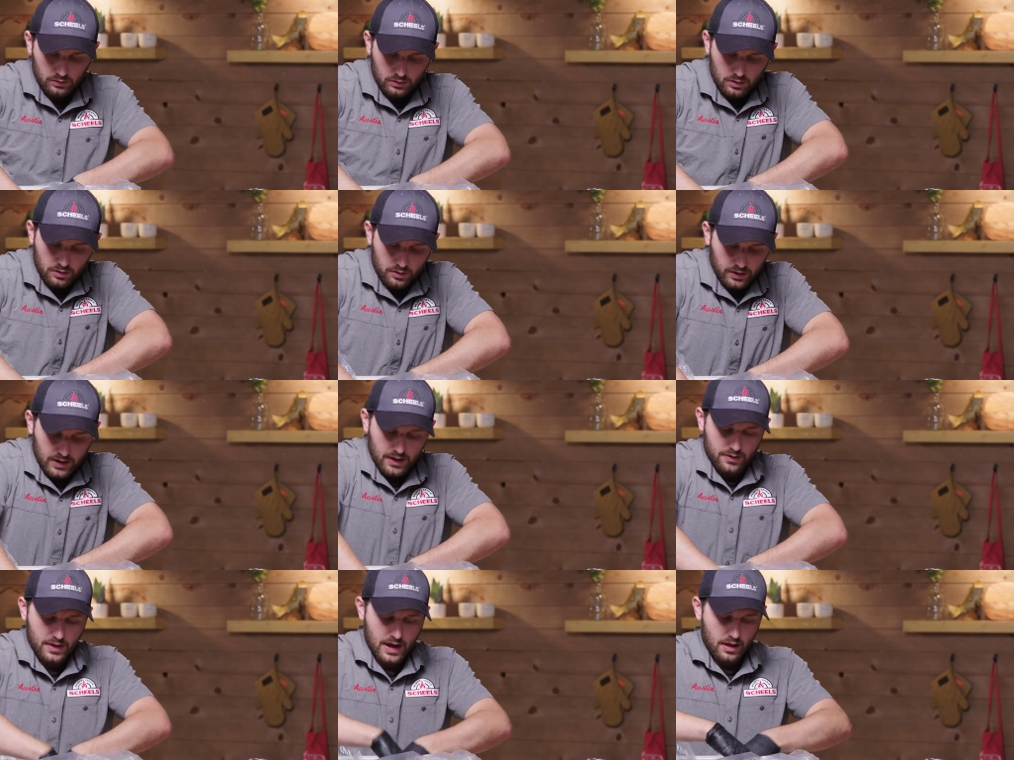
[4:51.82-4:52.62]

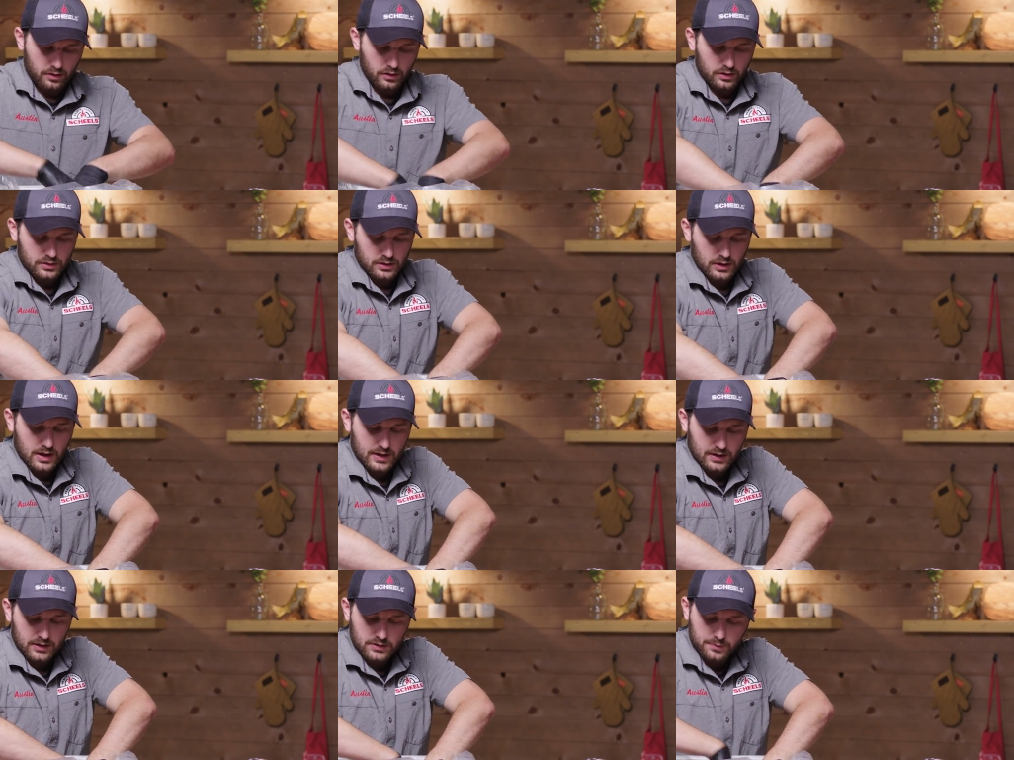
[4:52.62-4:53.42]
Okay, that looks
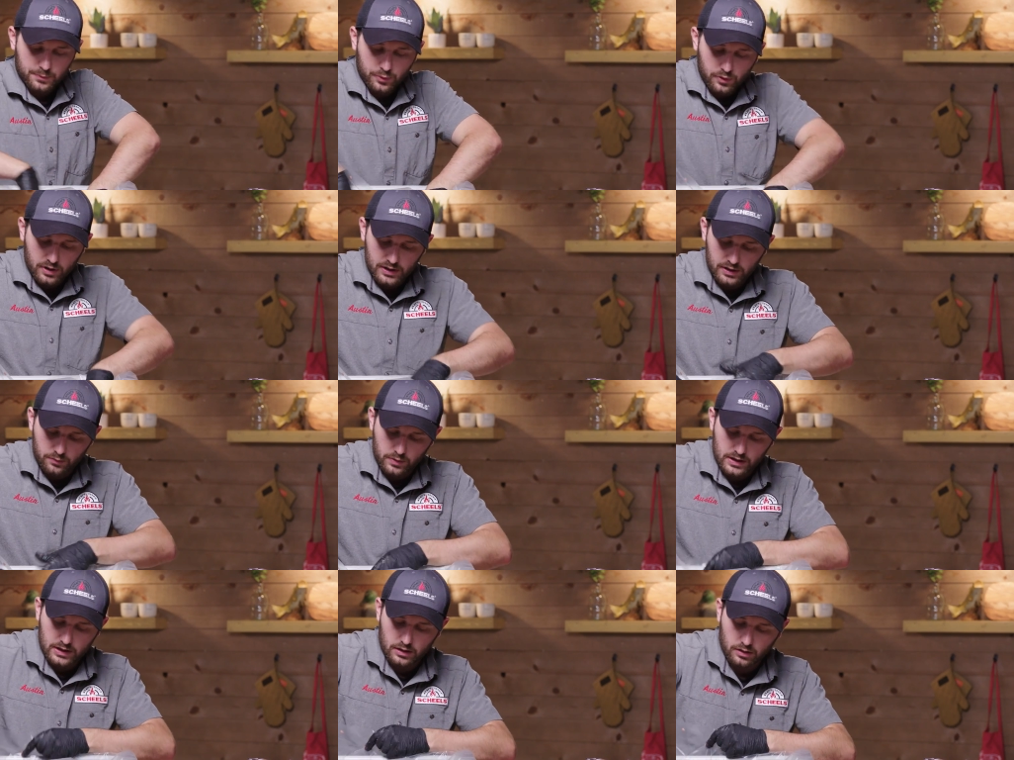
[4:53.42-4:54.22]
like it's pretty
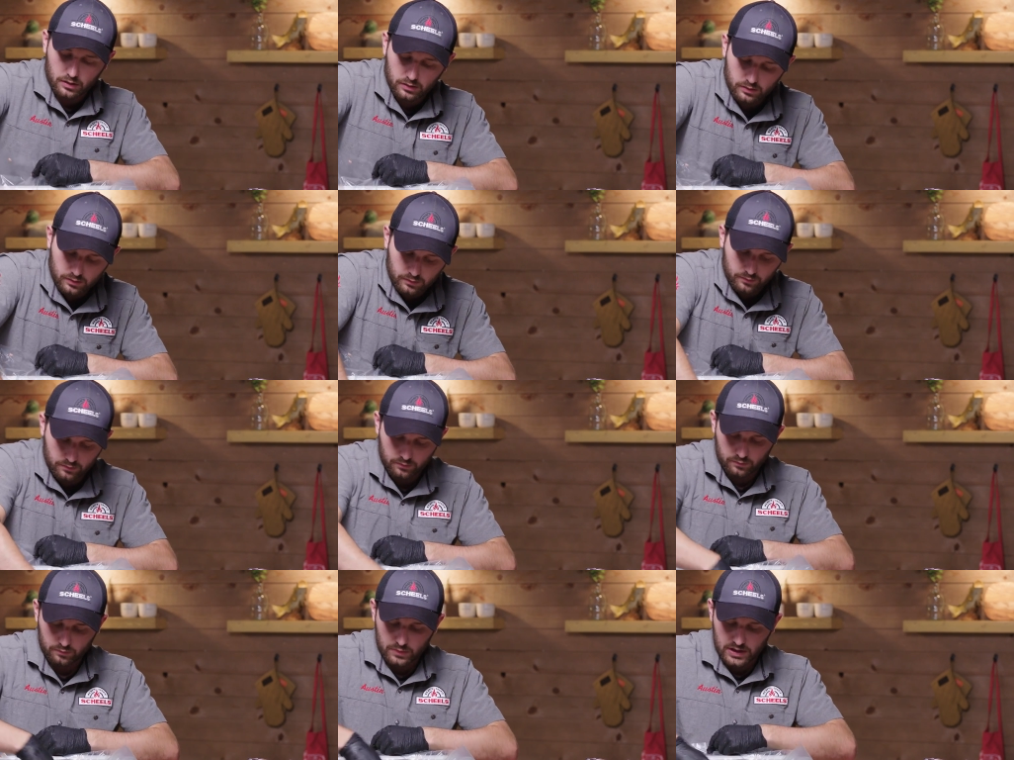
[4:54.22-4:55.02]
well
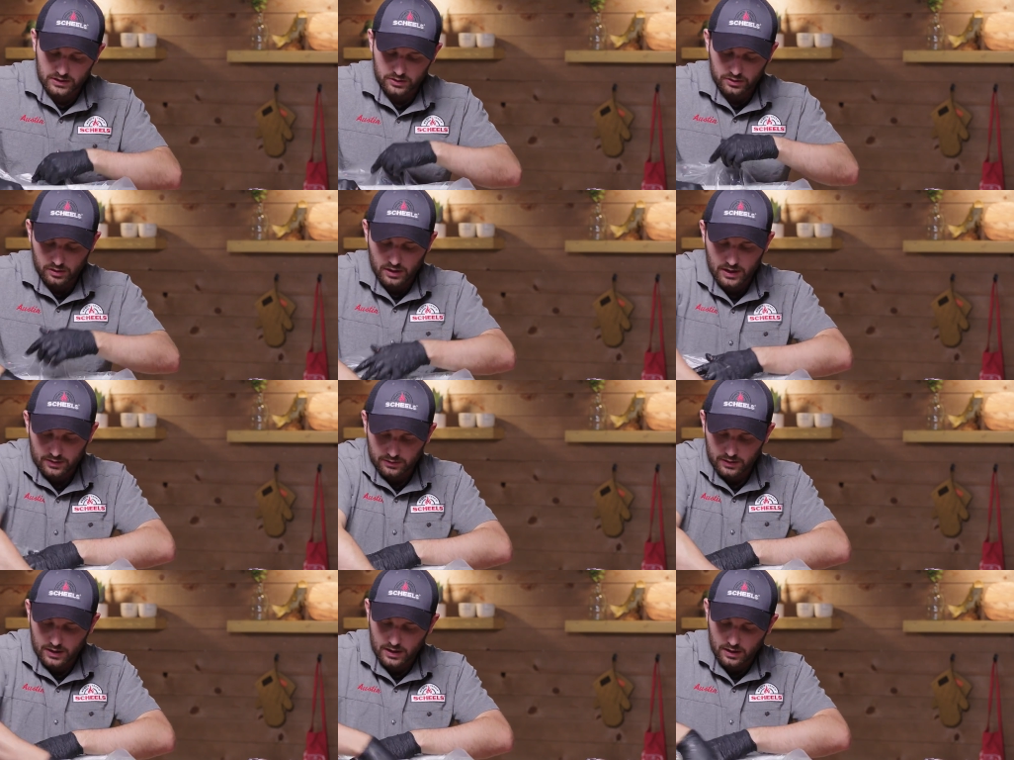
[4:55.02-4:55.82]
mixed
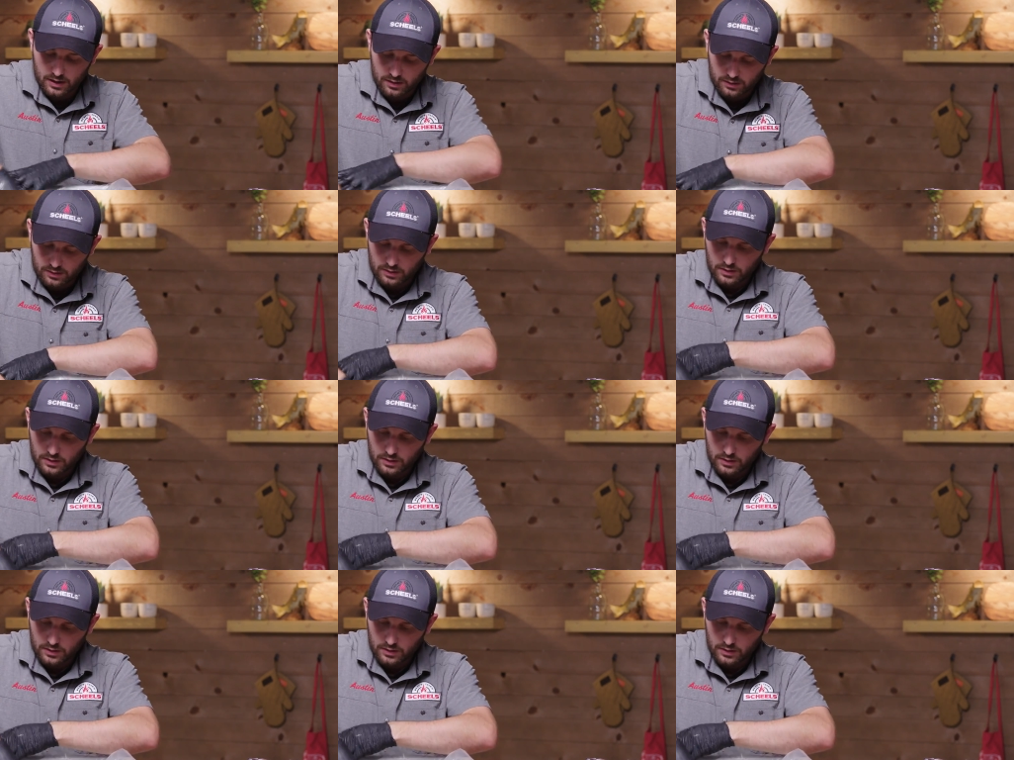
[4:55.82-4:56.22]
right there.